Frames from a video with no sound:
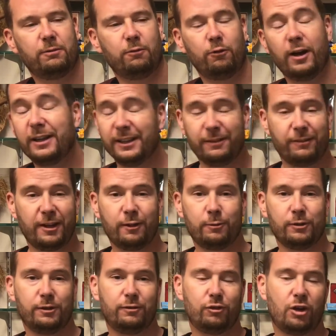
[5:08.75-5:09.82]
readily
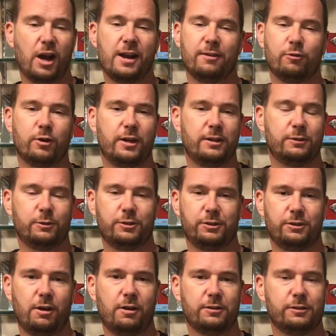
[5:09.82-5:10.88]
available in a variety of ways, which
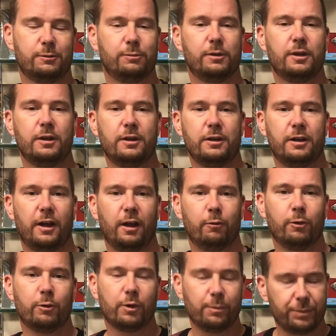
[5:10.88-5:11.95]
is awesome, and
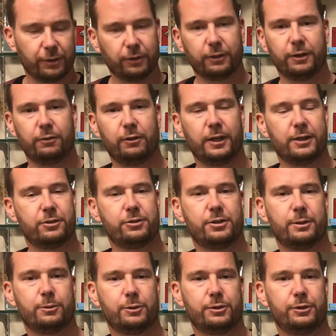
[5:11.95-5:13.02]
we want to build good
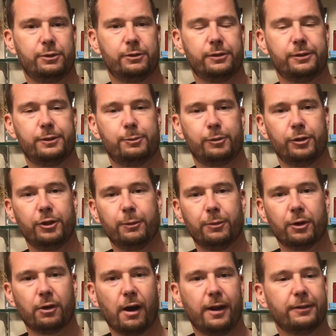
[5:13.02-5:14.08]
relationships with students, point them to
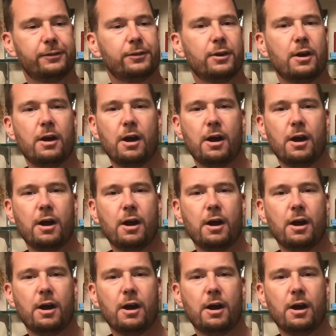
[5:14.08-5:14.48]
Christ.